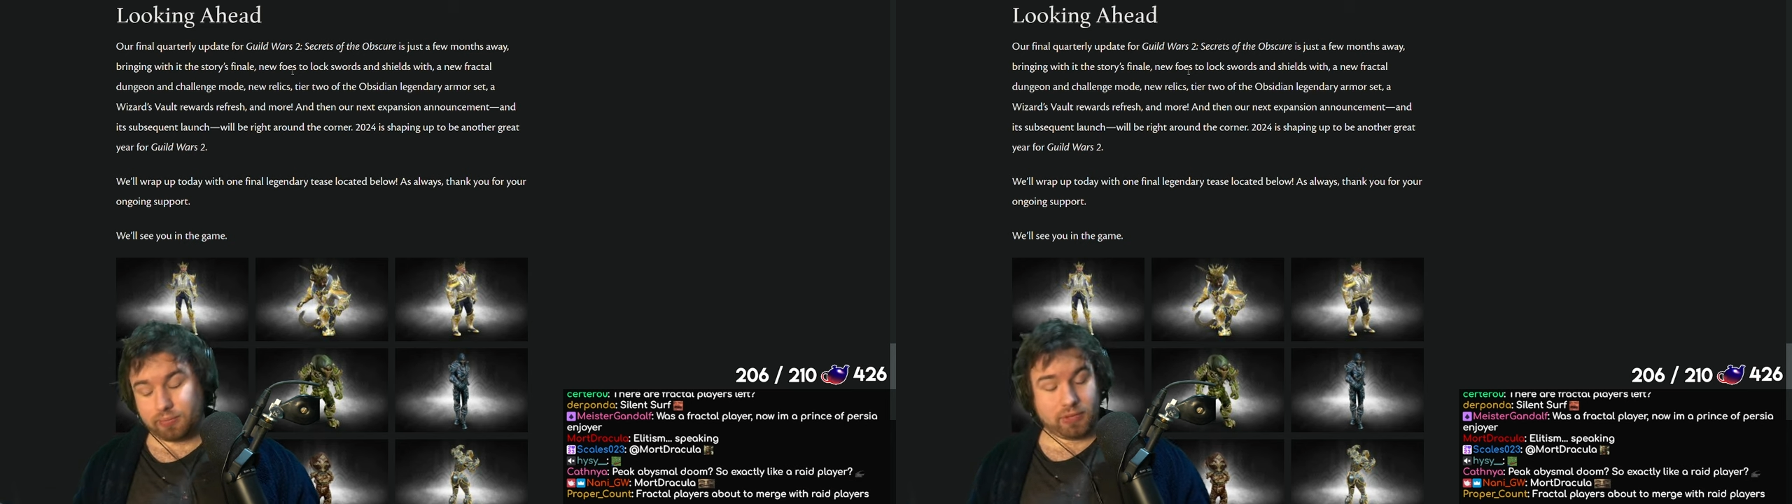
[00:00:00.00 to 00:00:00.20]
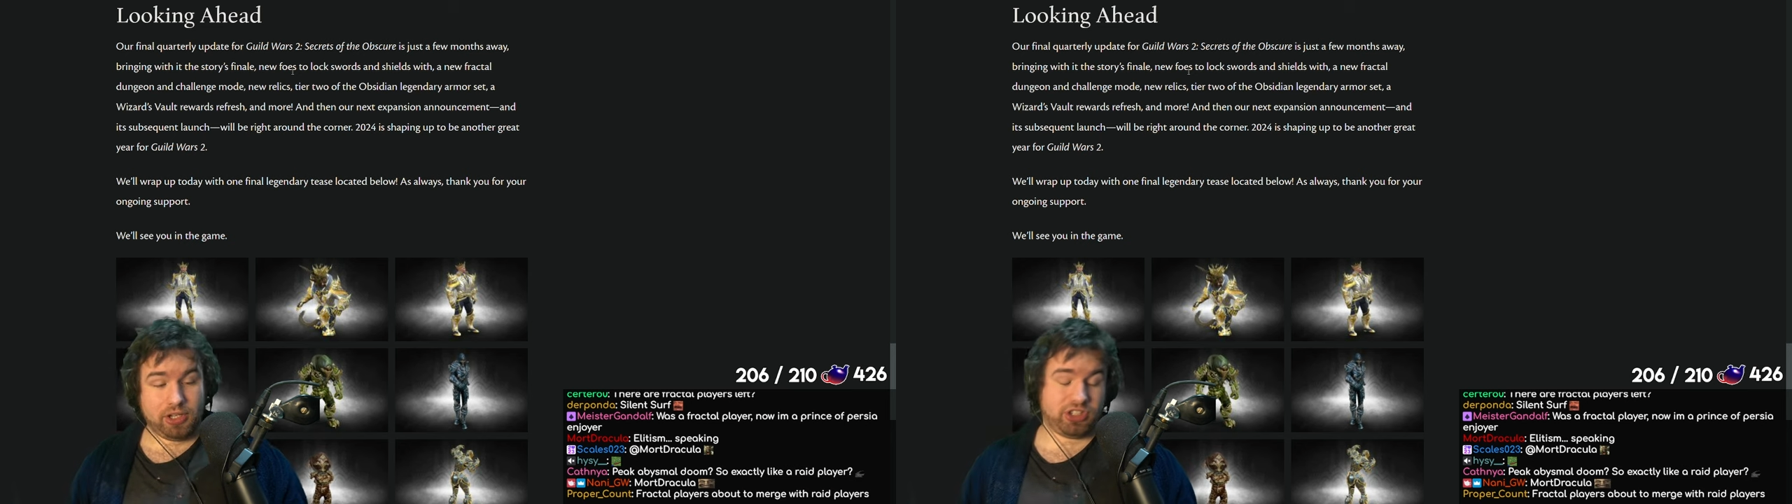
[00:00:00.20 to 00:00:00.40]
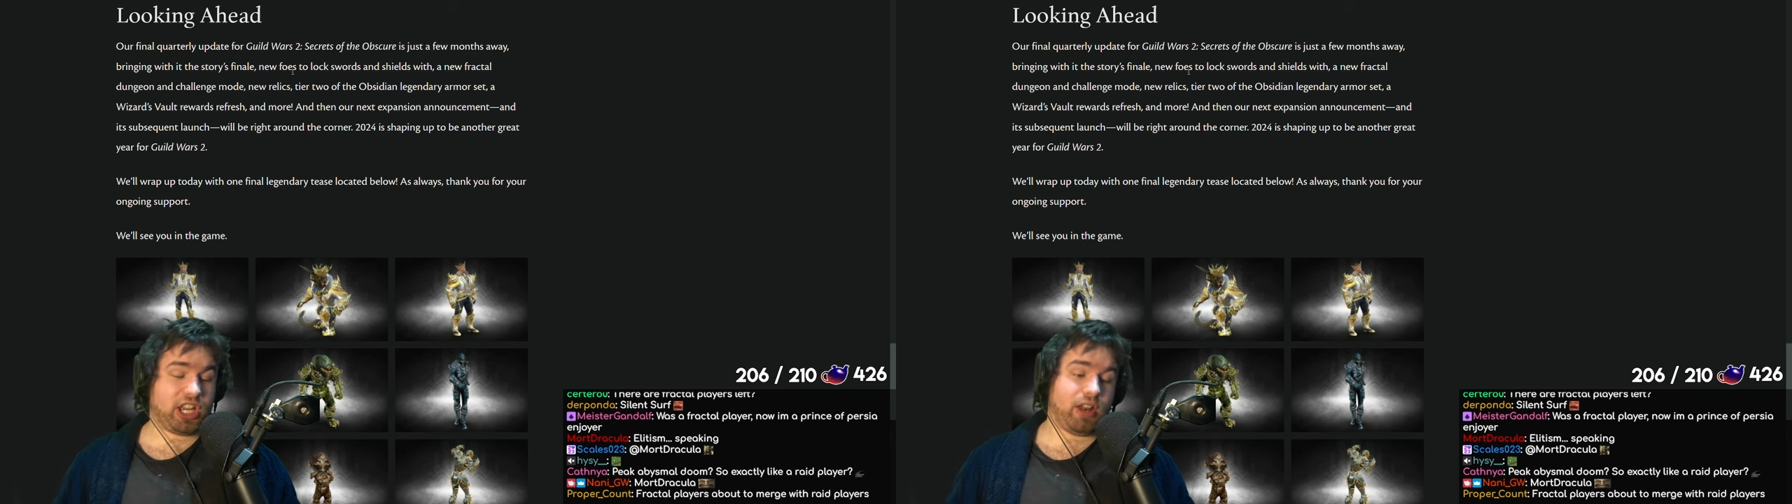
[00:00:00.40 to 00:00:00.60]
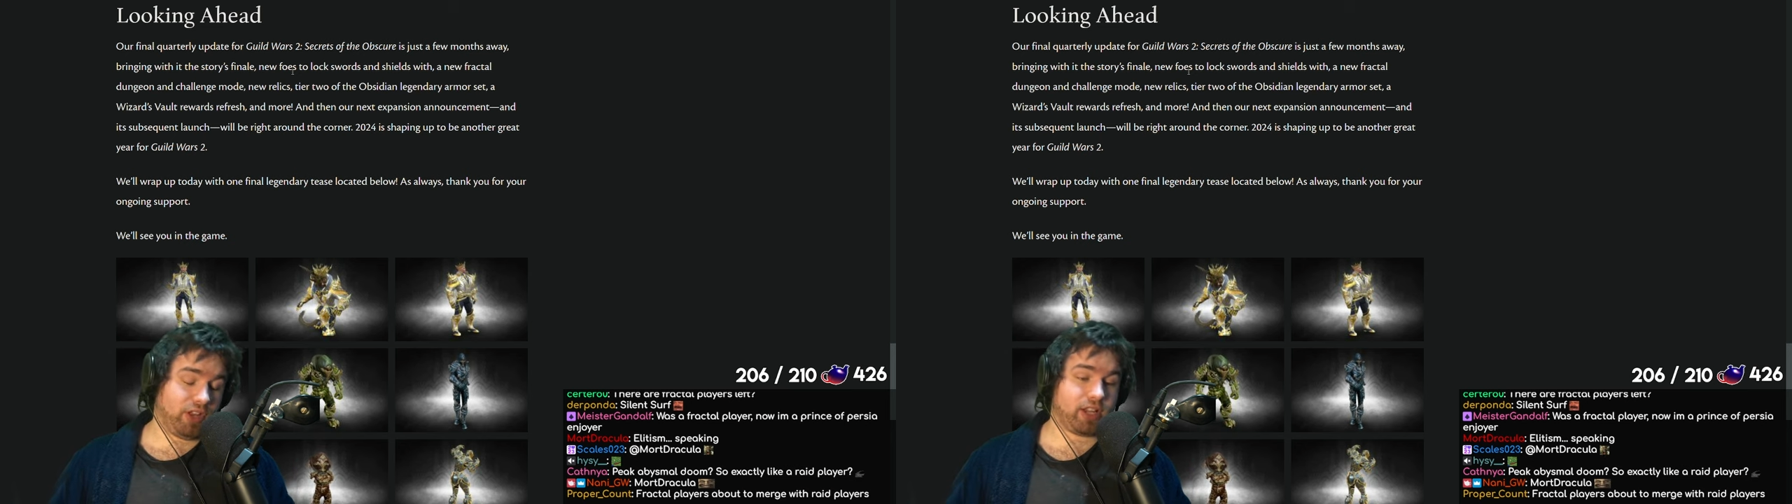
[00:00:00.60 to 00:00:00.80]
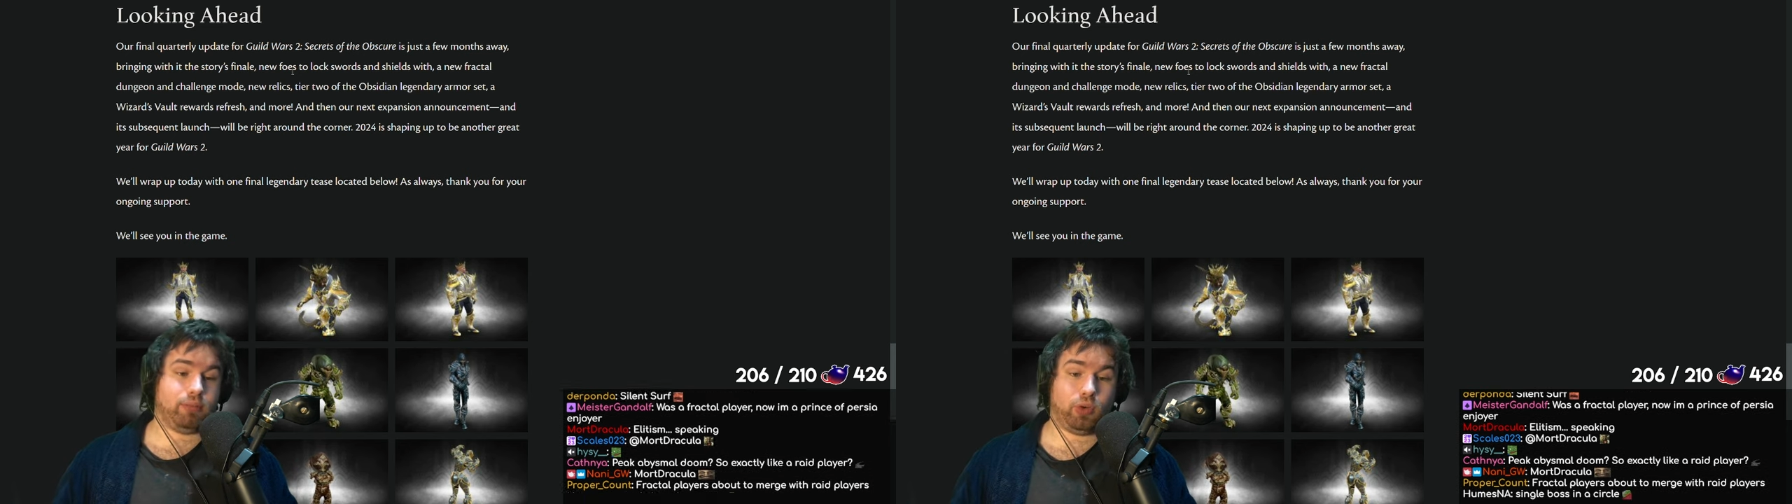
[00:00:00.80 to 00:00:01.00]
this is kind of
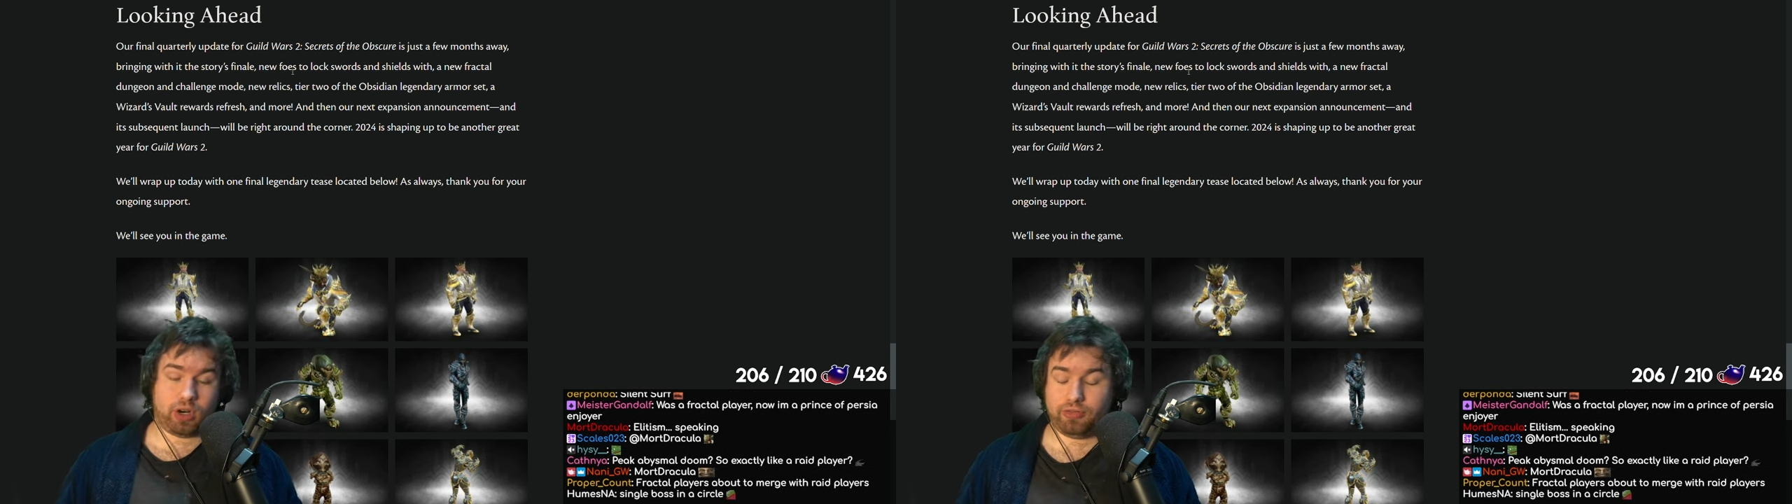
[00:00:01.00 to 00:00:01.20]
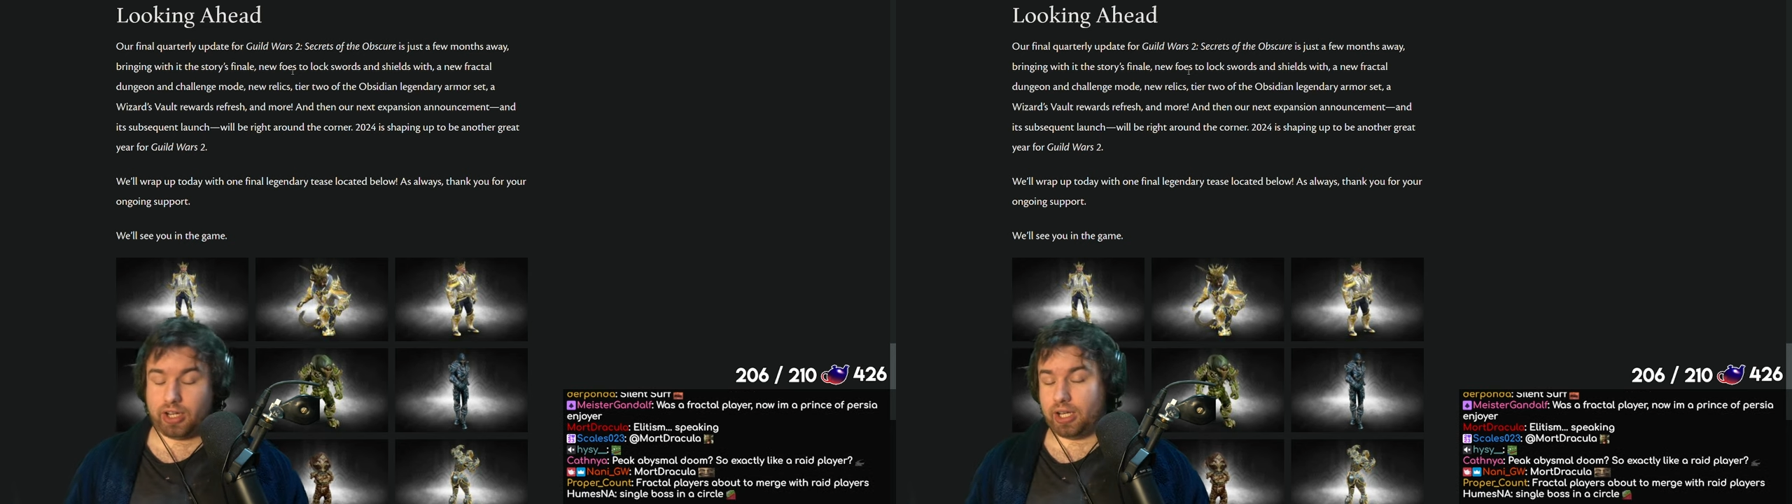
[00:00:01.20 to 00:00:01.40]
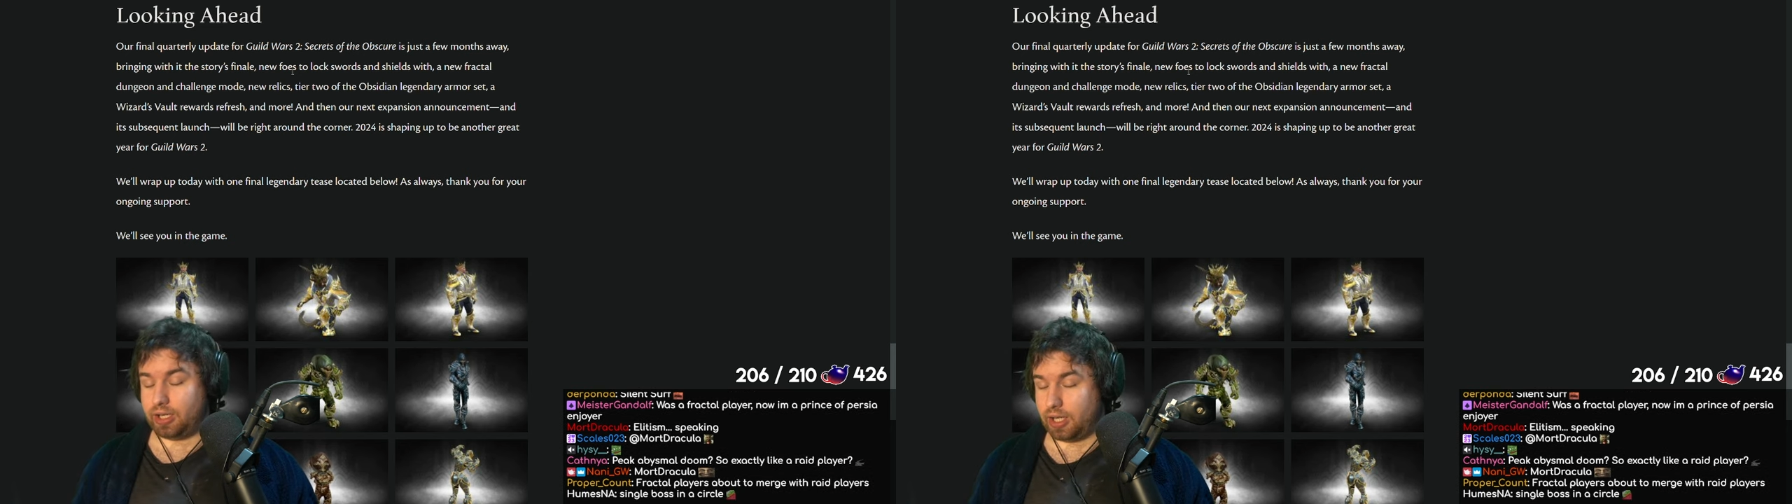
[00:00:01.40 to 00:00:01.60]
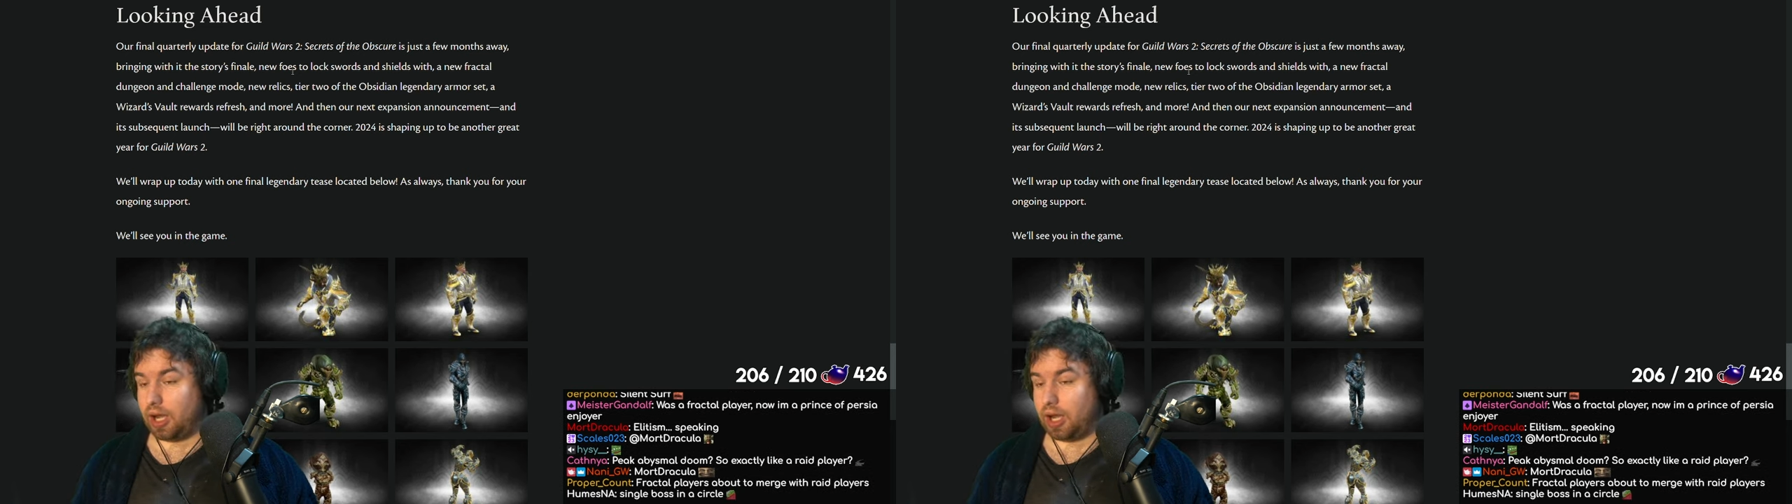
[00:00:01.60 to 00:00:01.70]
like a more of a,